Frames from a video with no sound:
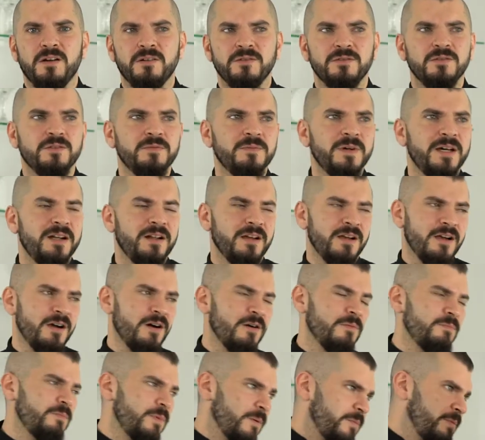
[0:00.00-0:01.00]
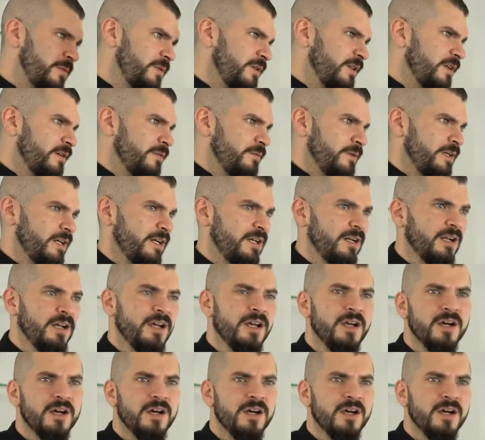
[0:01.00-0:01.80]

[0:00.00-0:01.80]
or no matter how popular we are,